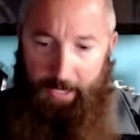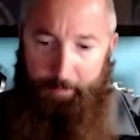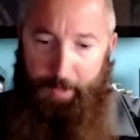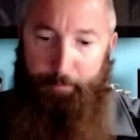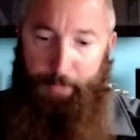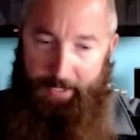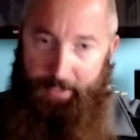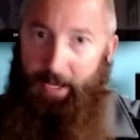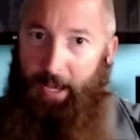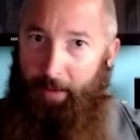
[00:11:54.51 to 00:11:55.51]
But
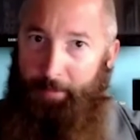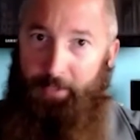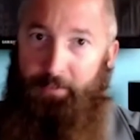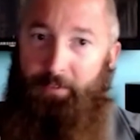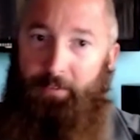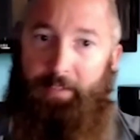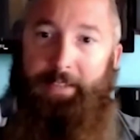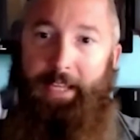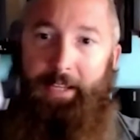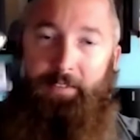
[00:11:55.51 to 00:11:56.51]
I'm going to set
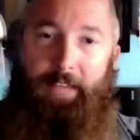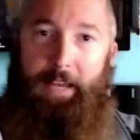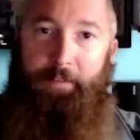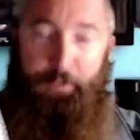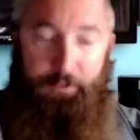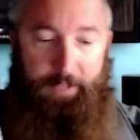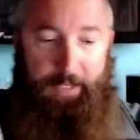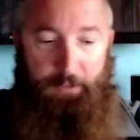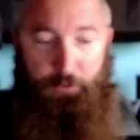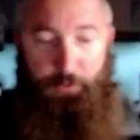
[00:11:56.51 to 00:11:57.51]
that aside for a
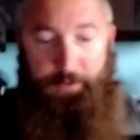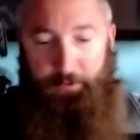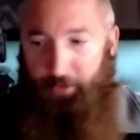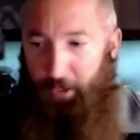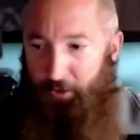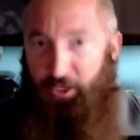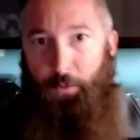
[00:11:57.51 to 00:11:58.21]
second. So this is our Jet